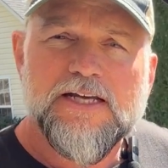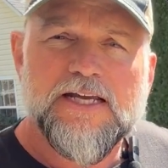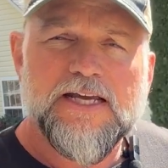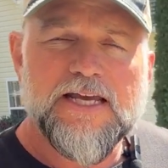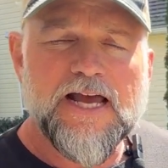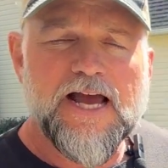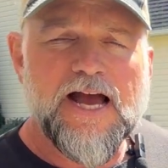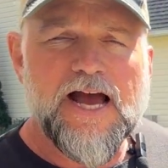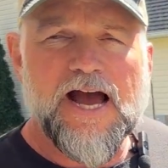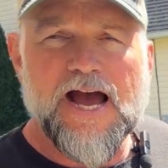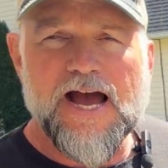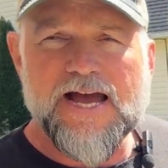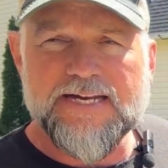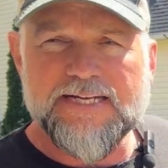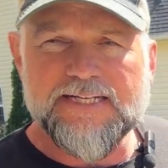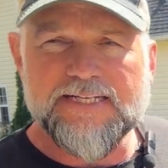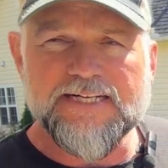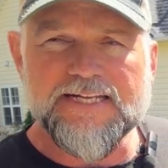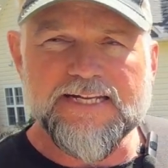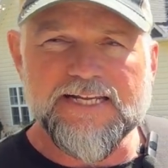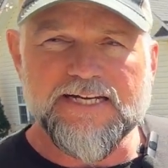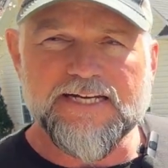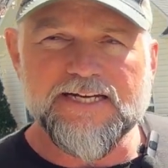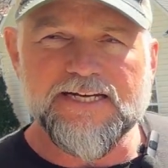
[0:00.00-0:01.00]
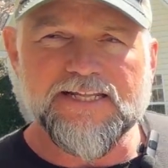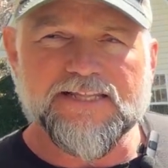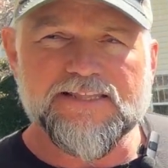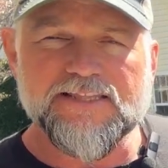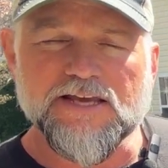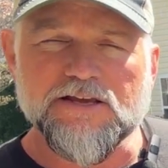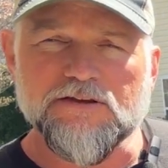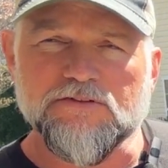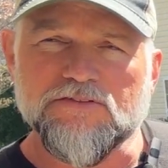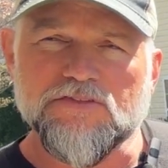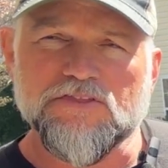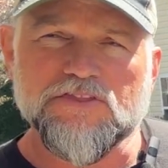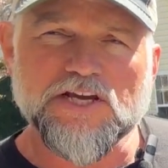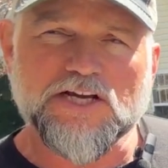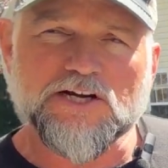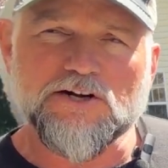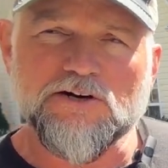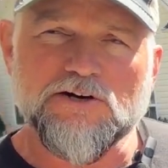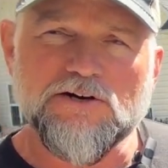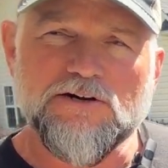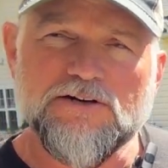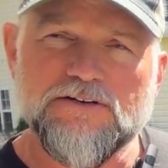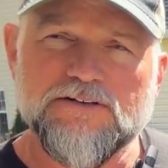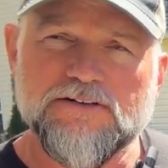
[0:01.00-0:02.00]
Yeah, I didn't need anything
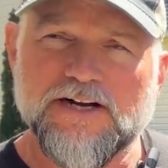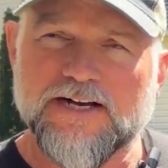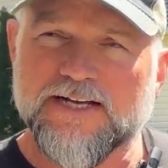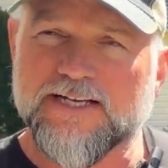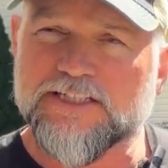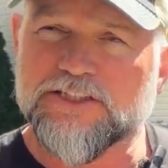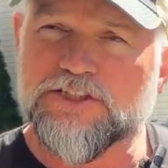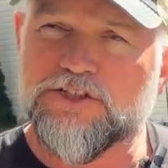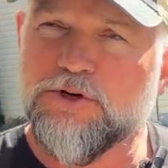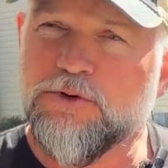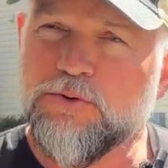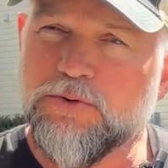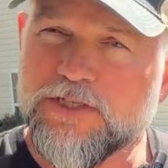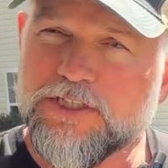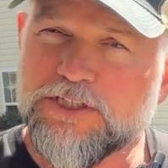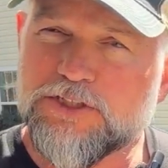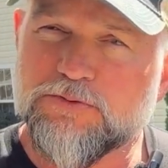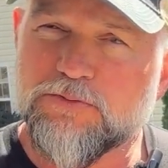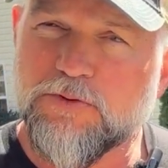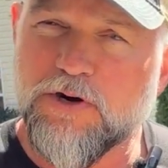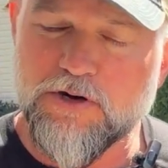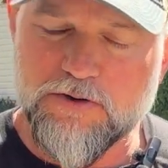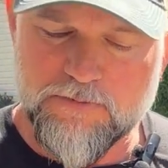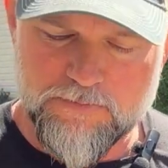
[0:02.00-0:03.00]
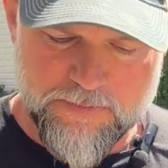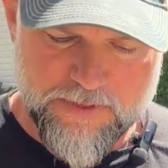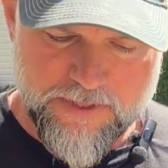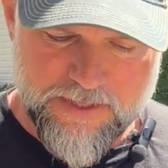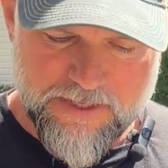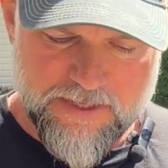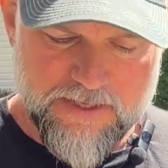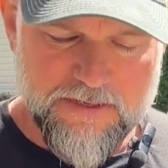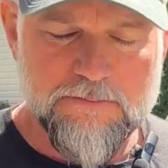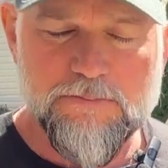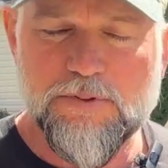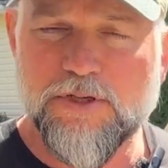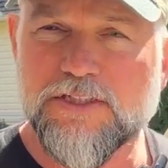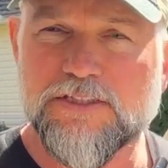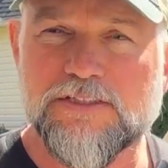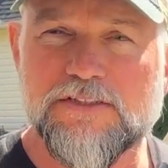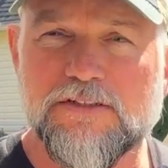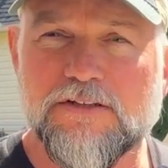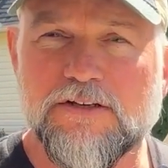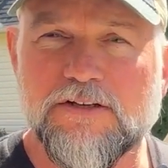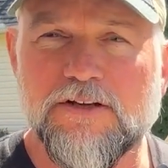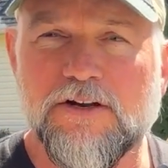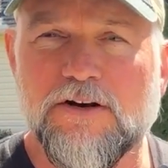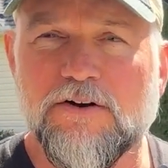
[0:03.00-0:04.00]
thicker, like a 2 inch rope. Plus,
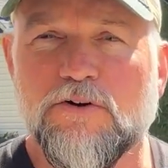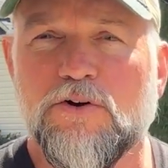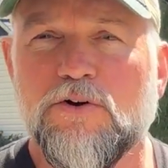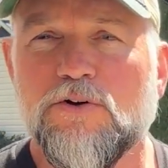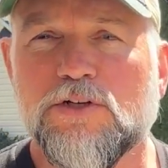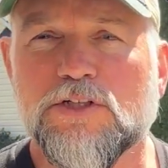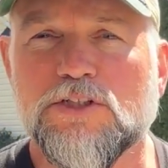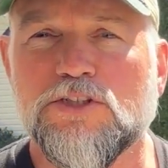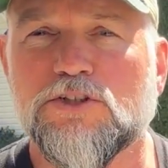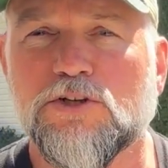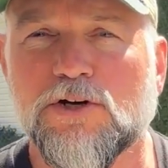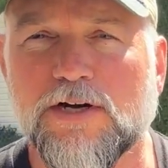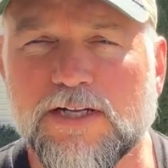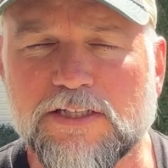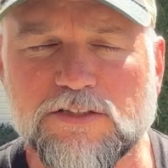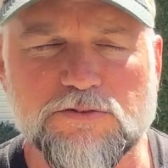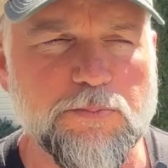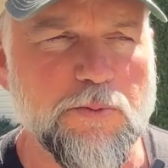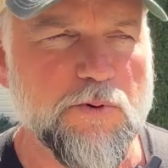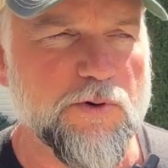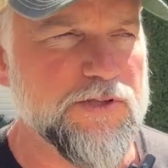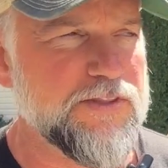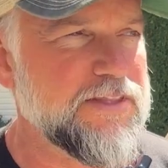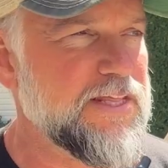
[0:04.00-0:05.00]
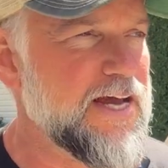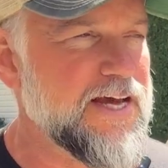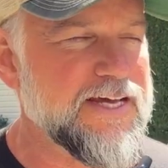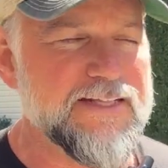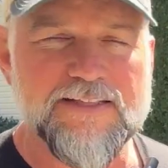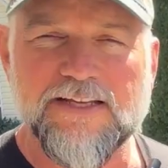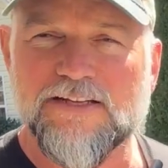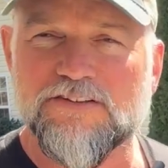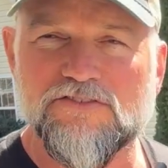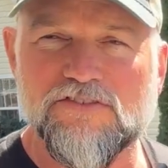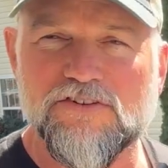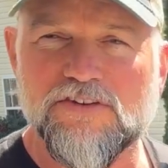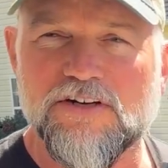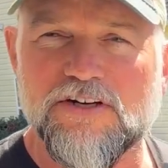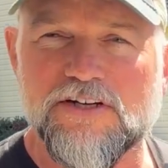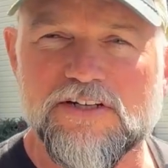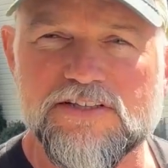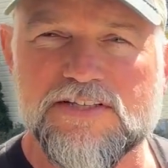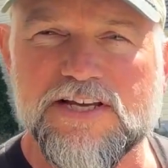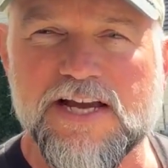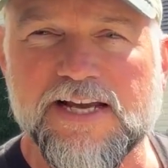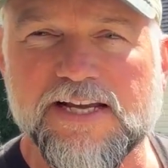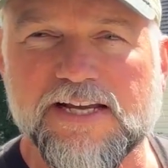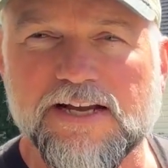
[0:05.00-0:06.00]
who can transport that? That's going to
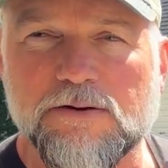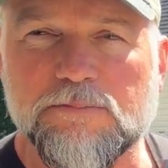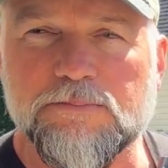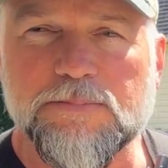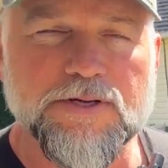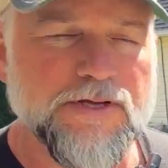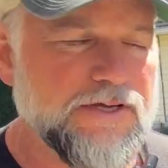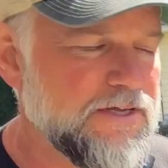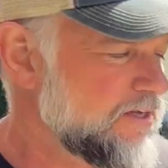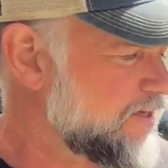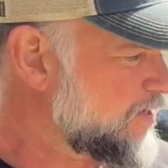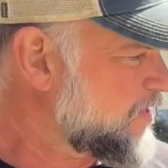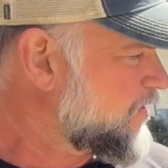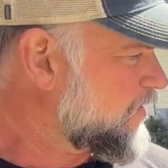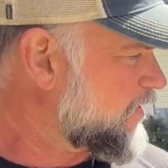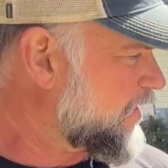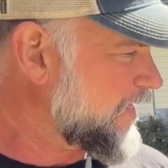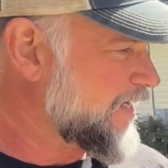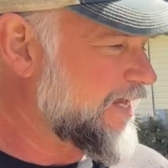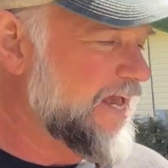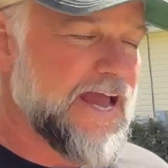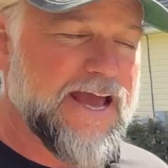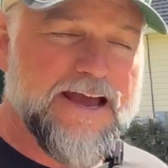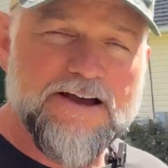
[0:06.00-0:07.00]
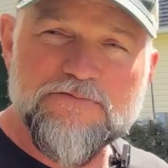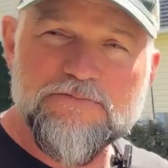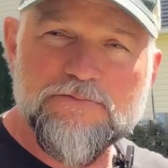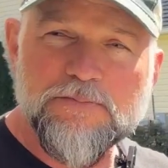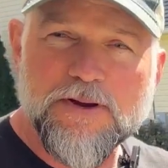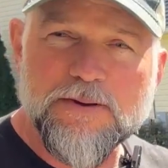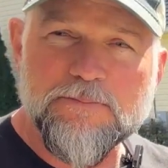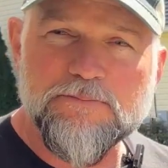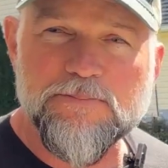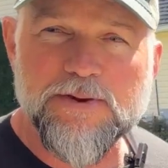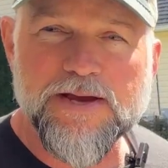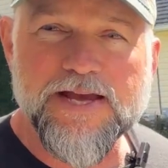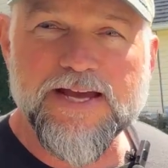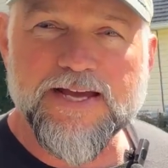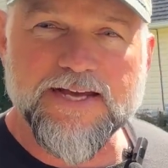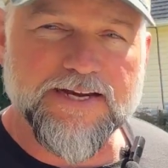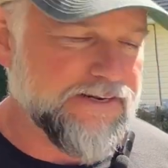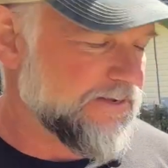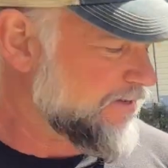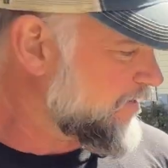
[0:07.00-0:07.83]
take up like half my bed.